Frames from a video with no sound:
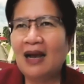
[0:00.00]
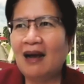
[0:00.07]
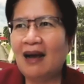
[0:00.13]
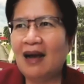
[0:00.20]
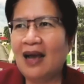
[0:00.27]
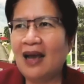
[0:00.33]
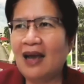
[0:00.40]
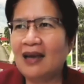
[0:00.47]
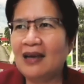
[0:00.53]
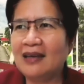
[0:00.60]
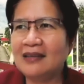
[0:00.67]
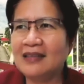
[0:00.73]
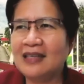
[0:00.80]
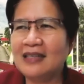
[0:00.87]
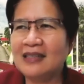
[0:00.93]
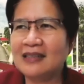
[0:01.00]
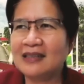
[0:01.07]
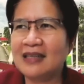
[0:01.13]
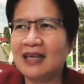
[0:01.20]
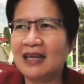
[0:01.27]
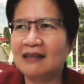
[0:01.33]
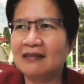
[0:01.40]
And he
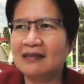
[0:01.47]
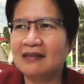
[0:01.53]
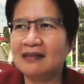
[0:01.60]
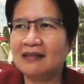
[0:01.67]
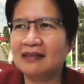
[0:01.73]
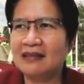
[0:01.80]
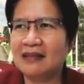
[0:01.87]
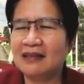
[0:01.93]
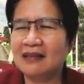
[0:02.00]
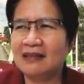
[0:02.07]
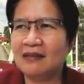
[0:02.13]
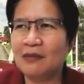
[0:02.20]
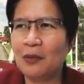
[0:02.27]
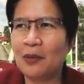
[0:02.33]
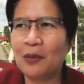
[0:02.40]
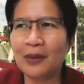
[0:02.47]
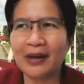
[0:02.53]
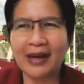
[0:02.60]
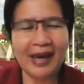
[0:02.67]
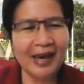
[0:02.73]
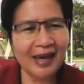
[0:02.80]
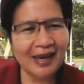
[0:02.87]
said,
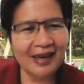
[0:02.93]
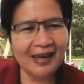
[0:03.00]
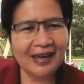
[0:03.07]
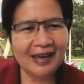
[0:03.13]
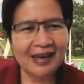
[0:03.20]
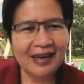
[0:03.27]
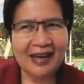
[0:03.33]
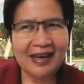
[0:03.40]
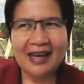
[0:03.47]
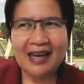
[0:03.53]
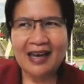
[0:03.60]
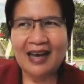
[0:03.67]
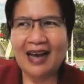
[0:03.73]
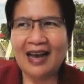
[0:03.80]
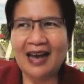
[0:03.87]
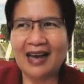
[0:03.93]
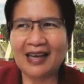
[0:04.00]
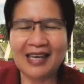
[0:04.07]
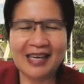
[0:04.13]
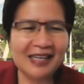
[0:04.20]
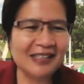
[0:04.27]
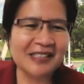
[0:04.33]
okay,
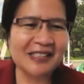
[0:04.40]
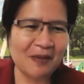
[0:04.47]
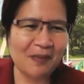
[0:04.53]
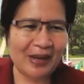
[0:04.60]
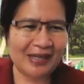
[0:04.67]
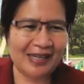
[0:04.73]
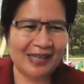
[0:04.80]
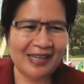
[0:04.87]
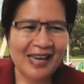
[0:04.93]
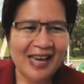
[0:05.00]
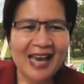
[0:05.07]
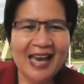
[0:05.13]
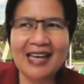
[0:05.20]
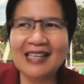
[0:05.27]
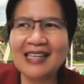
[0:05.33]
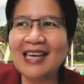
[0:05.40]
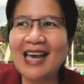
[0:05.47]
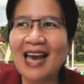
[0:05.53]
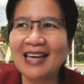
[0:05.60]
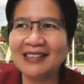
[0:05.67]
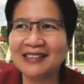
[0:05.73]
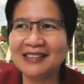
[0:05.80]
here's the money. And he
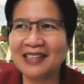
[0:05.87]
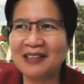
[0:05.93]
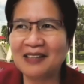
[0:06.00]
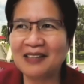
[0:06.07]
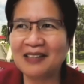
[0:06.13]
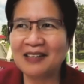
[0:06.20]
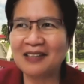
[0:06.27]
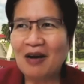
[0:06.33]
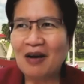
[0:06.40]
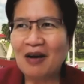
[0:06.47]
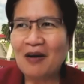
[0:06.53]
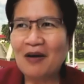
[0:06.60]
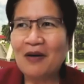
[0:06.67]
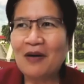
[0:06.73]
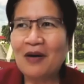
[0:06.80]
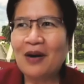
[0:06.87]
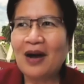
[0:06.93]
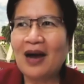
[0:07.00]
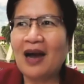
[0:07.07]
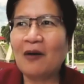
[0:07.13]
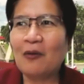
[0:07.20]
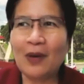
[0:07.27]
handed me
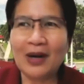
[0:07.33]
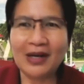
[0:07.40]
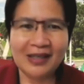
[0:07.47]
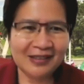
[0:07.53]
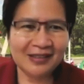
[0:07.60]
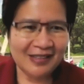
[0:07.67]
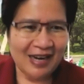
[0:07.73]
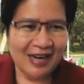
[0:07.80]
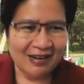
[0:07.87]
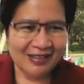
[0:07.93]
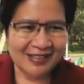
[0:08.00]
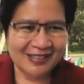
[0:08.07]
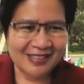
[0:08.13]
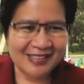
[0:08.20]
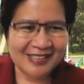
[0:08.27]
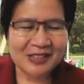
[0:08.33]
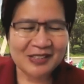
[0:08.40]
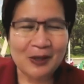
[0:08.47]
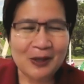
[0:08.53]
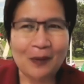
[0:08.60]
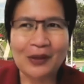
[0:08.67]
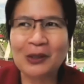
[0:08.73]
$100.
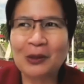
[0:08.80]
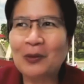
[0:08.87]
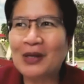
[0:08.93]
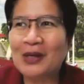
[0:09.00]
So it was